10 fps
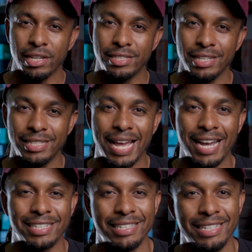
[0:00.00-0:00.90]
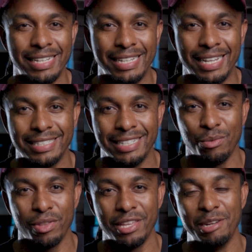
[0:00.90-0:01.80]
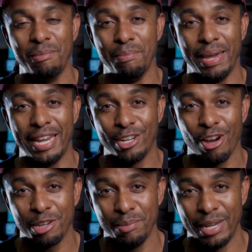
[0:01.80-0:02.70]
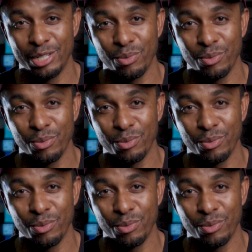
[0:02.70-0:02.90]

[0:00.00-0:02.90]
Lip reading: list is actually nested within the main document,